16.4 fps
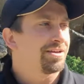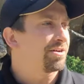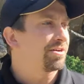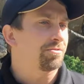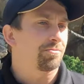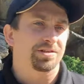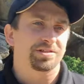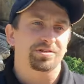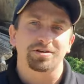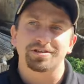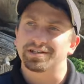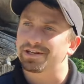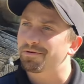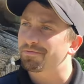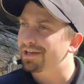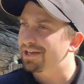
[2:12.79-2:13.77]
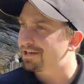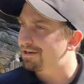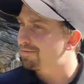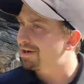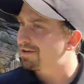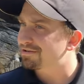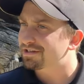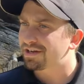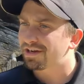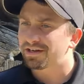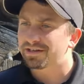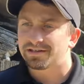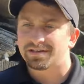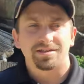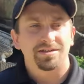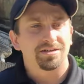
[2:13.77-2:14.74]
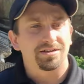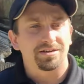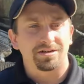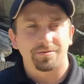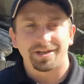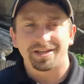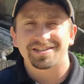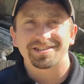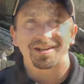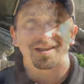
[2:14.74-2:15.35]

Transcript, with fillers: uh, we started getting him outside uh, in a